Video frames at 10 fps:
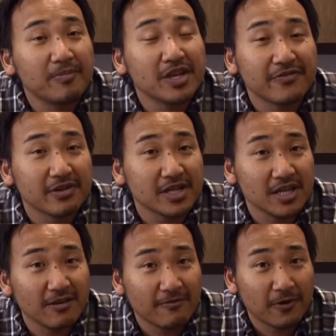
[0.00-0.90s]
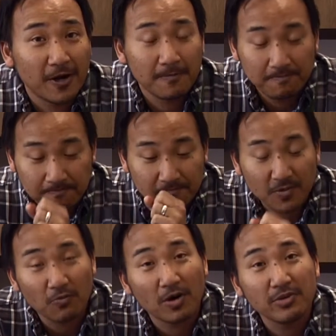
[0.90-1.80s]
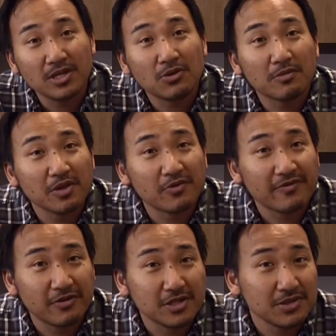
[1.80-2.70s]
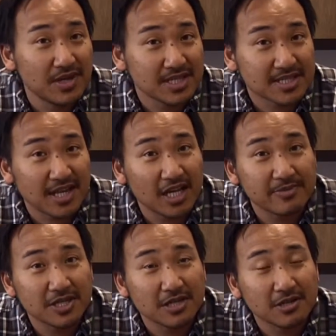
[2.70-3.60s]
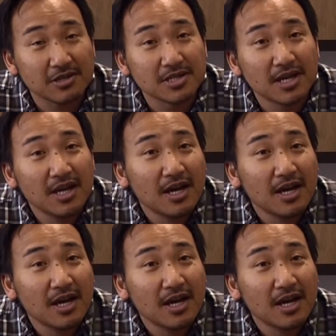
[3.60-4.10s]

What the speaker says: differently from what we normally refer to as asylum seekers.